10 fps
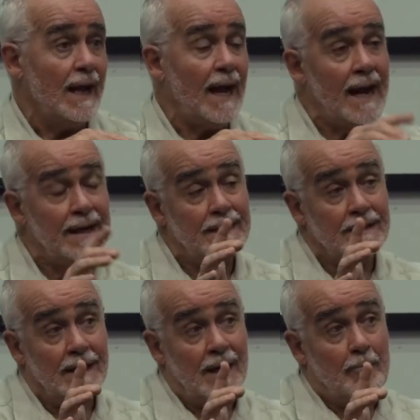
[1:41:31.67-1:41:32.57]
And
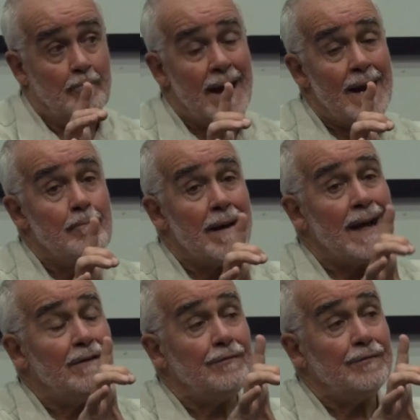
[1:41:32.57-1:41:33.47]
by
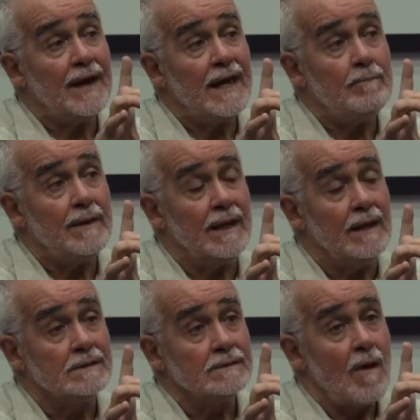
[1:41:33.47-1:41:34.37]
my
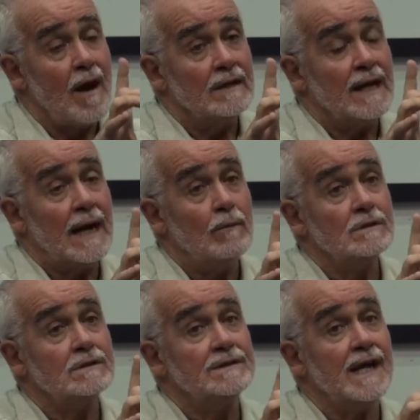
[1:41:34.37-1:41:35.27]
framing, I
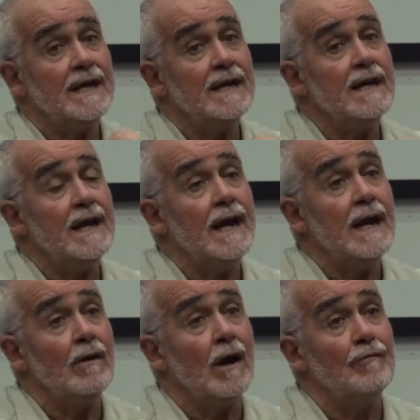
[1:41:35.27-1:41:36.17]
was taking
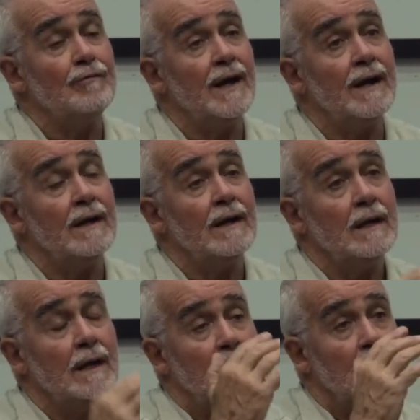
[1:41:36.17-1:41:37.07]
care of that
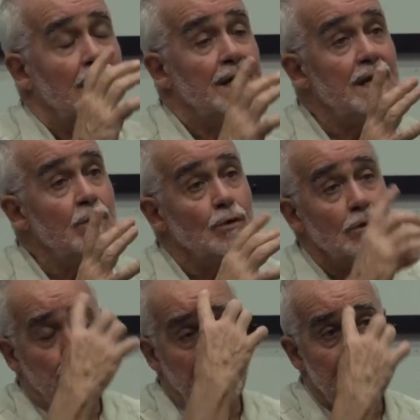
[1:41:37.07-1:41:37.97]
he
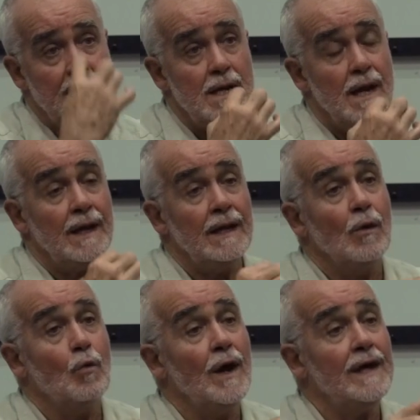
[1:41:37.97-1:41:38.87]
would be in
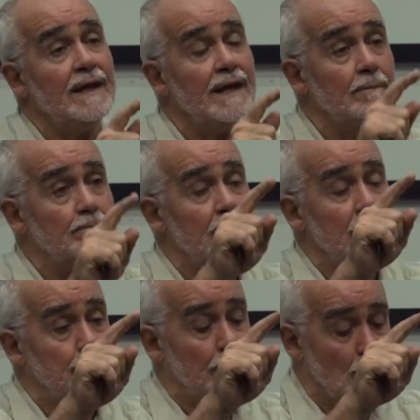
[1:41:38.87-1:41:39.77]
a way that
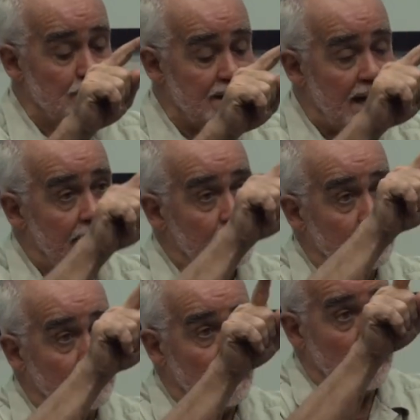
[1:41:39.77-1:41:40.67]
in post I
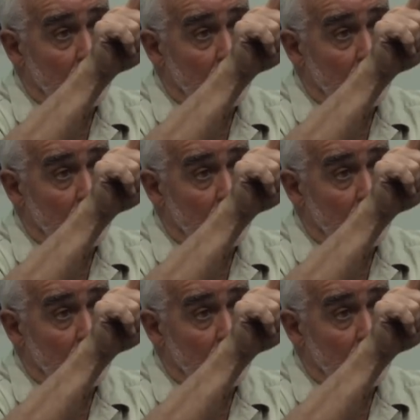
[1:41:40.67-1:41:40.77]
could